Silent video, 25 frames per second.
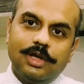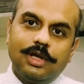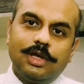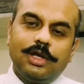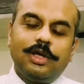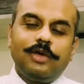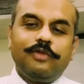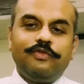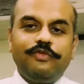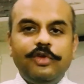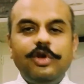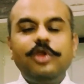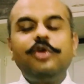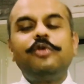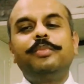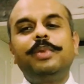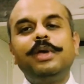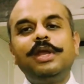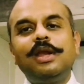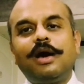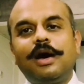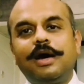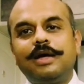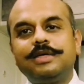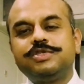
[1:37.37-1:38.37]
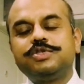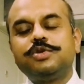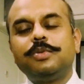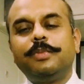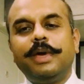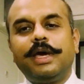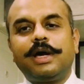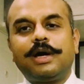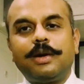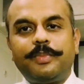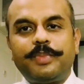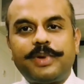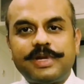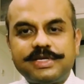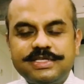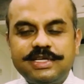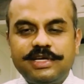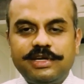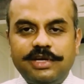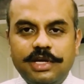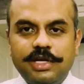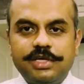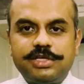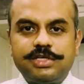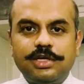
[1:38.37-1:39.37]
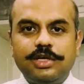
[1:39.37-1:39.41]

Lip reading: When you've been asked to make a presentation,